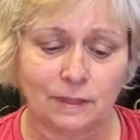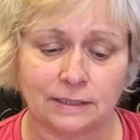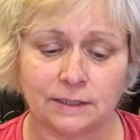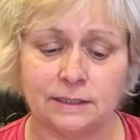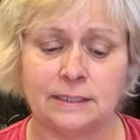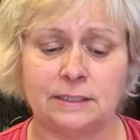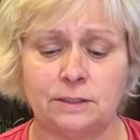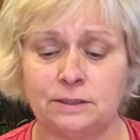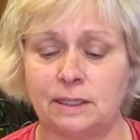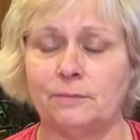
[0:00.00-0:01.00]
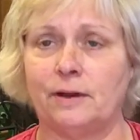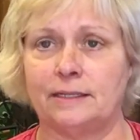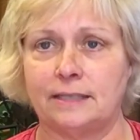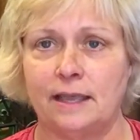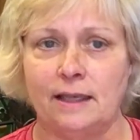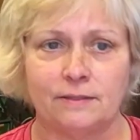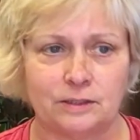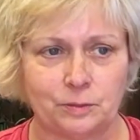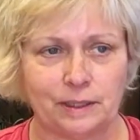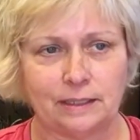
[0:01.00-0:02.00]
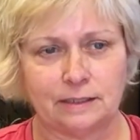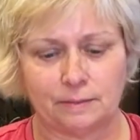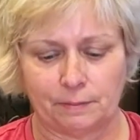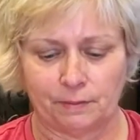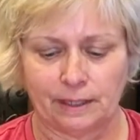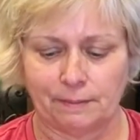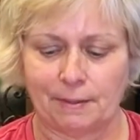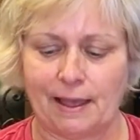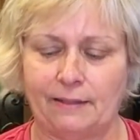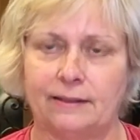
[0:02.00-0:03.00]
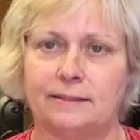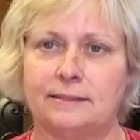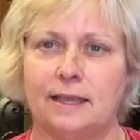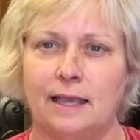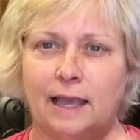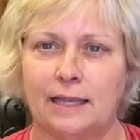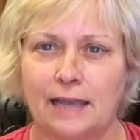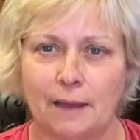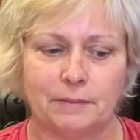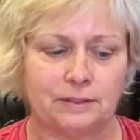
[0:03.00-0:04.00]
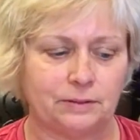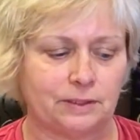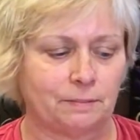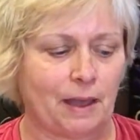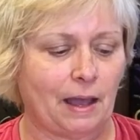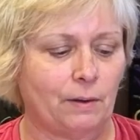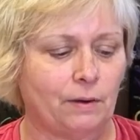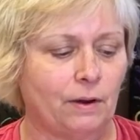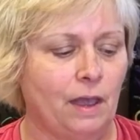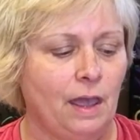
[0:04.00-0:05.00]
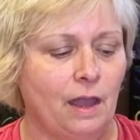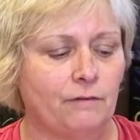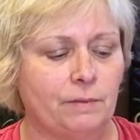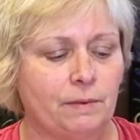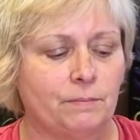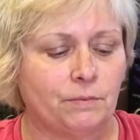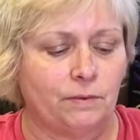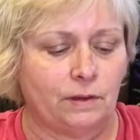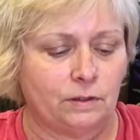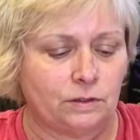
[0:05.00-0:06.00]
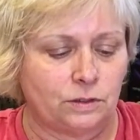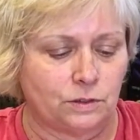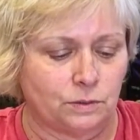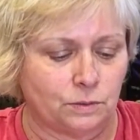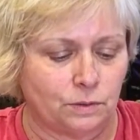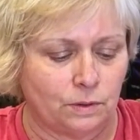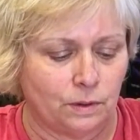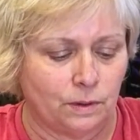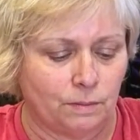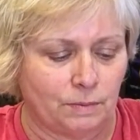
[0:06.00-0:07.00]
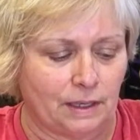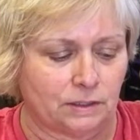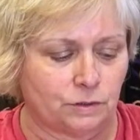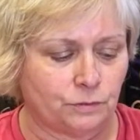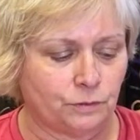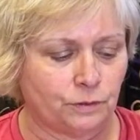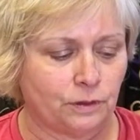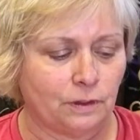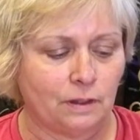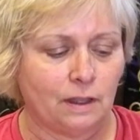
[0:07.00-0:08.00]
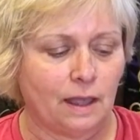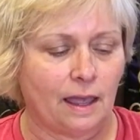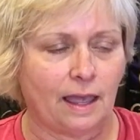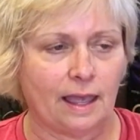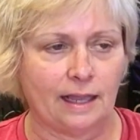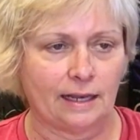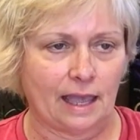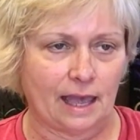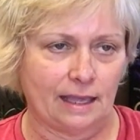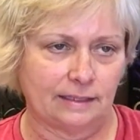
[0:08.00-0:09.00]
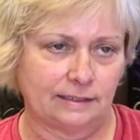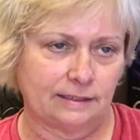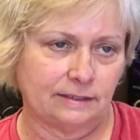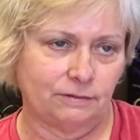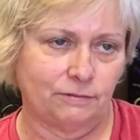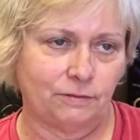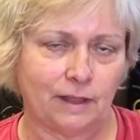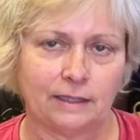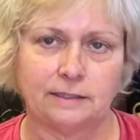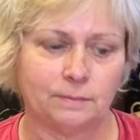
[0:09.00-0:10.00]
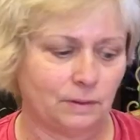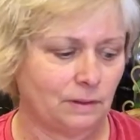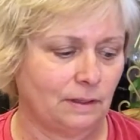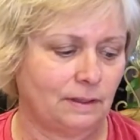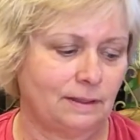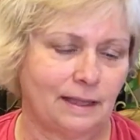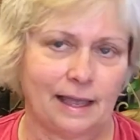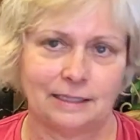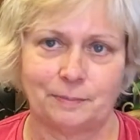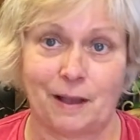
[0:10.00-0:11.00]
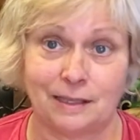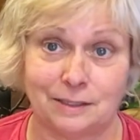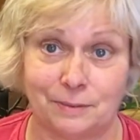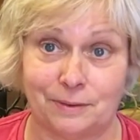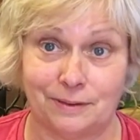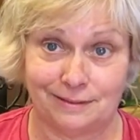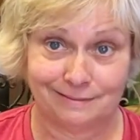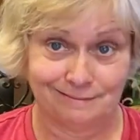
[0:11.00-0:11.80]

So to summarize, this weekend is about bringing balance and not misusing power, and remembering to be as fertile and as flexible as possible,